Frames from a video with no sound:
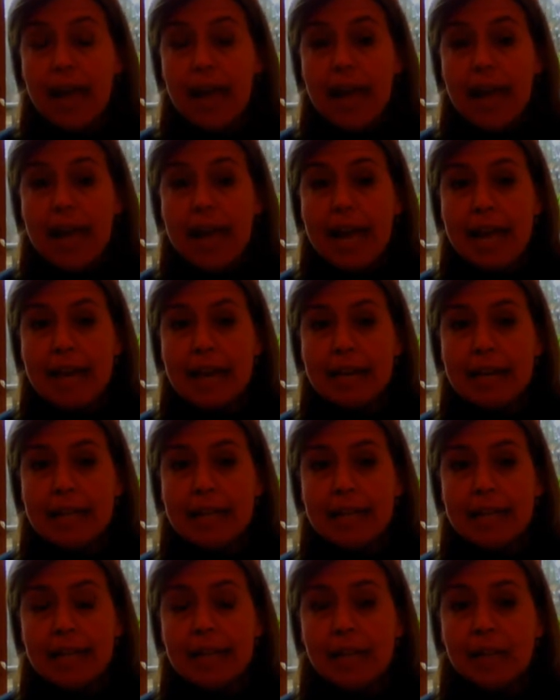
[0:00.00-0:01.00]

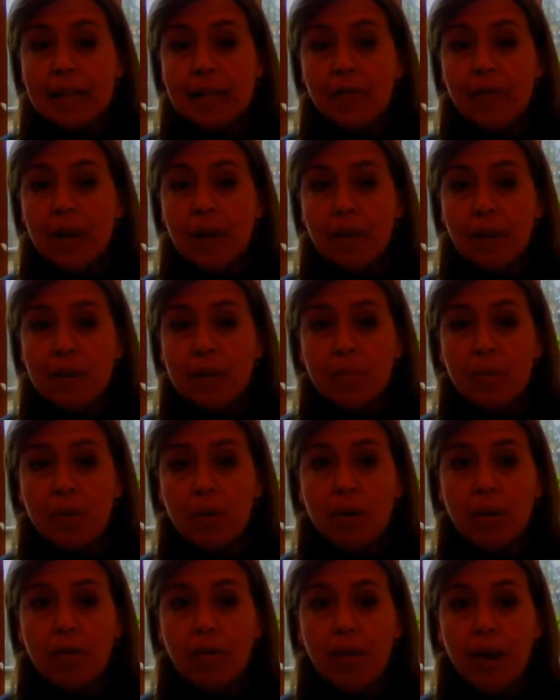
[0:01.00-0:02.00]
And it is very
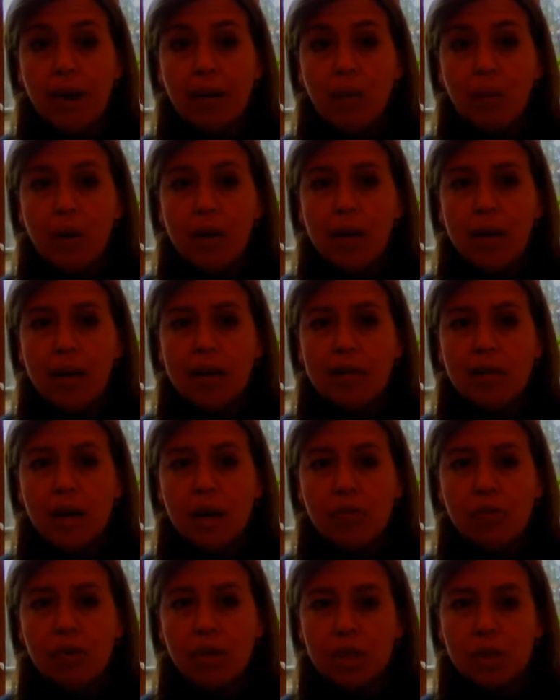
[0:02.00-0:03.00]
important that we
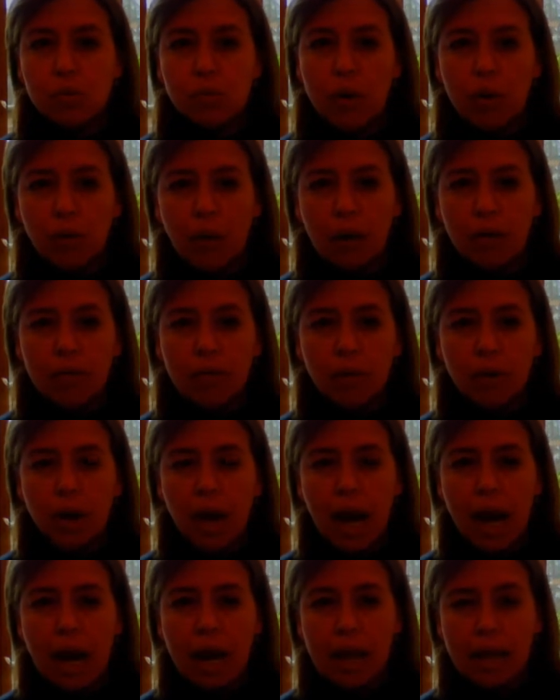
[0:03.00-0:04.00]
don't just roll
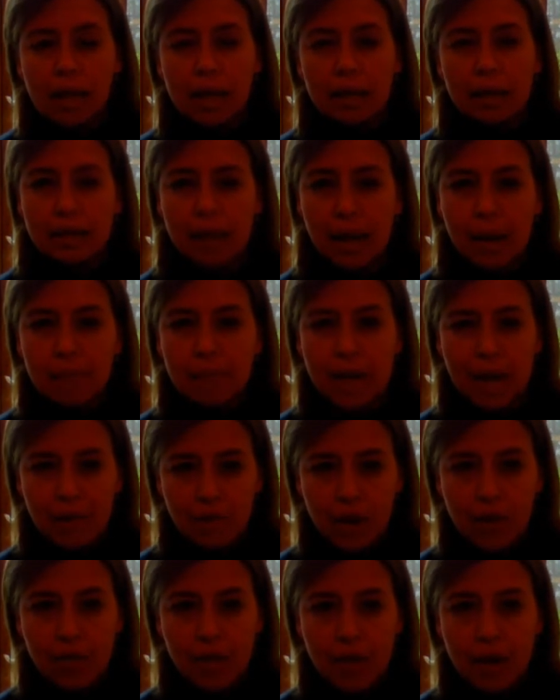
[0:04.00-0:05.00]
over and accept
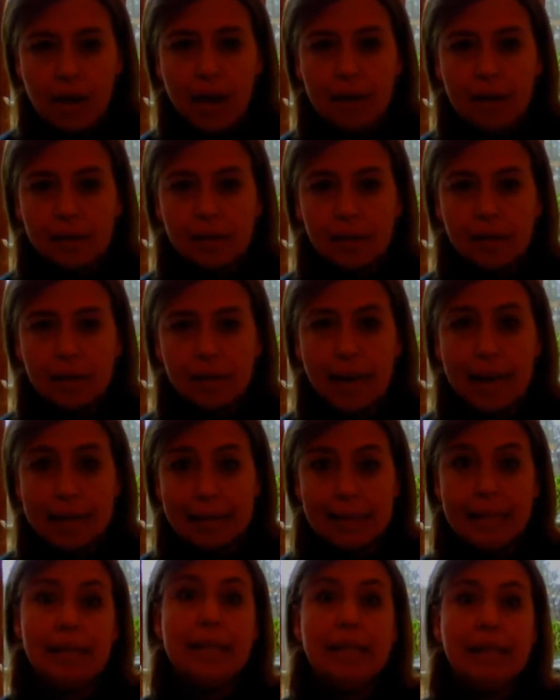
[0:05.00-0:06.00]
everything as
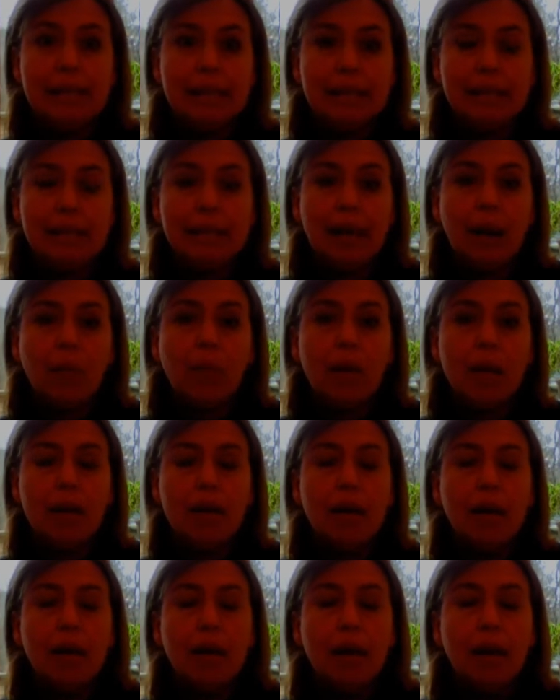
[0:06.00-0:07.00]
it is, that
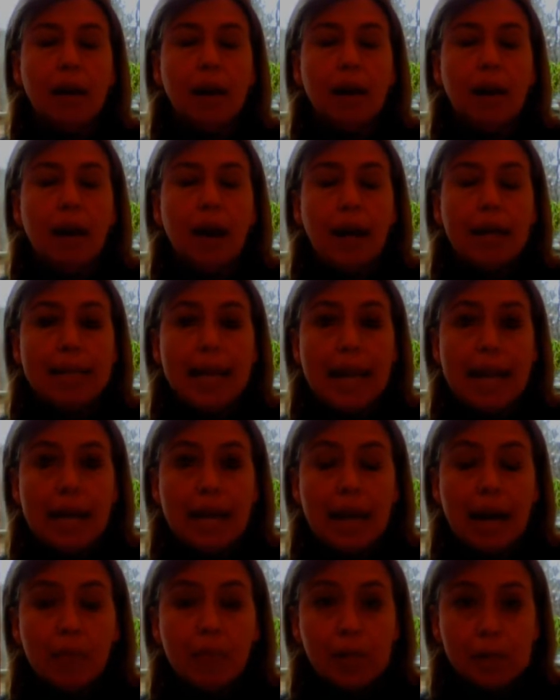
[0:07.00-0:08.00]
we
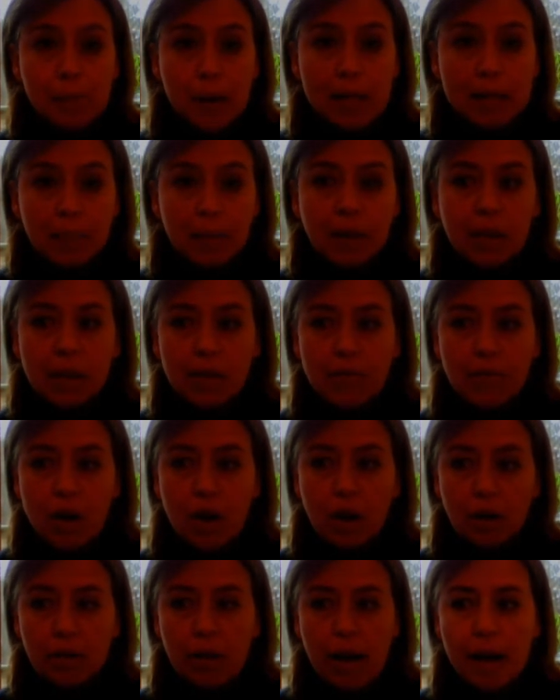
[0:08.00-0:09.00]
take responsibility for
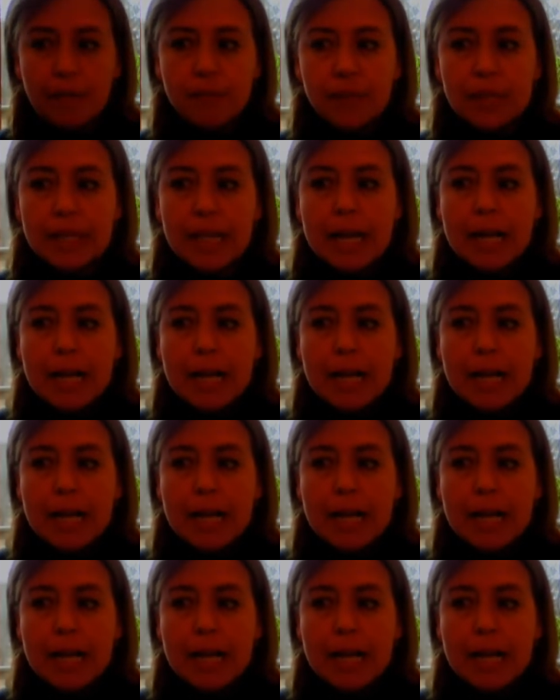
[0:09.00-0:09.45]
our lives.